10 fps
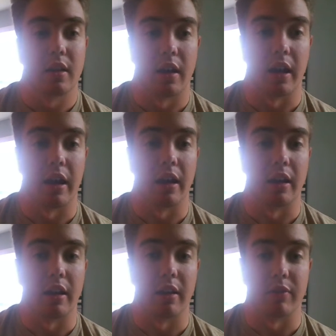
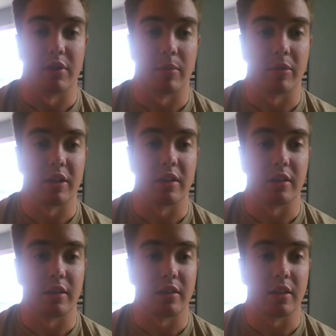And if
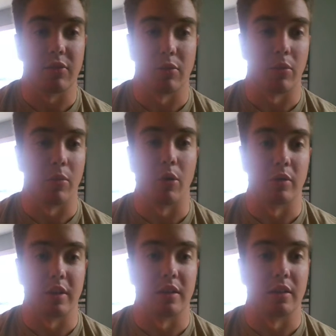somebody even
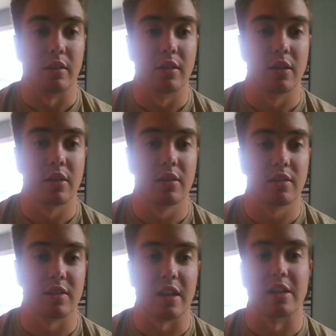remotely
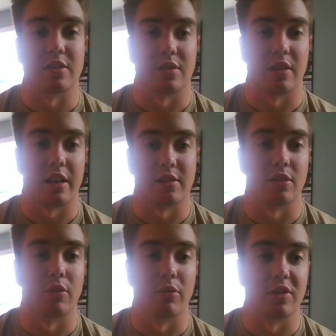says that's
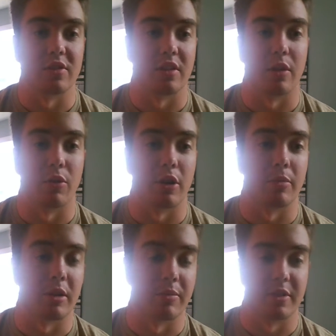their reason they want to
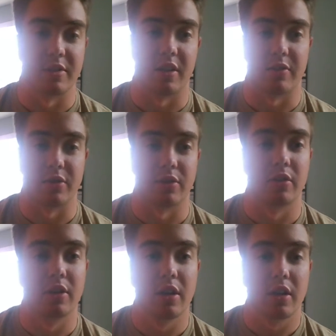be a police officer,
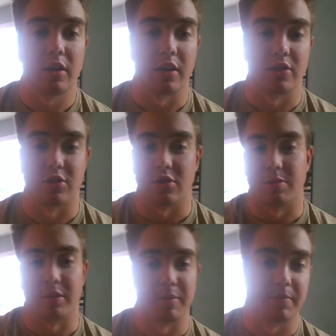they should
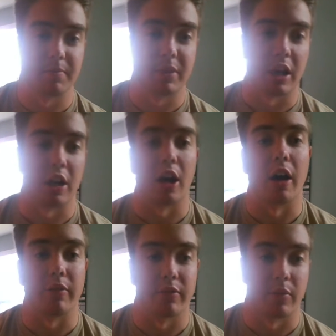just be cut
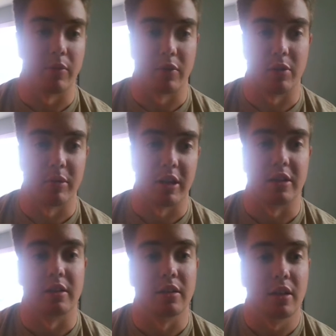off from the very
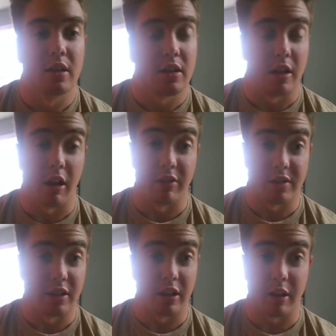beginning. Now,
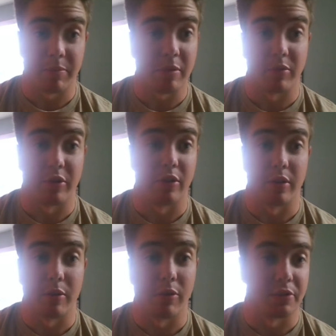see, a lot of people, though,
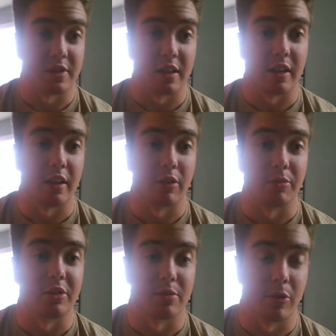they won't say that. They'll
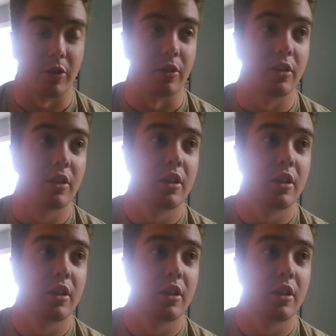be smart.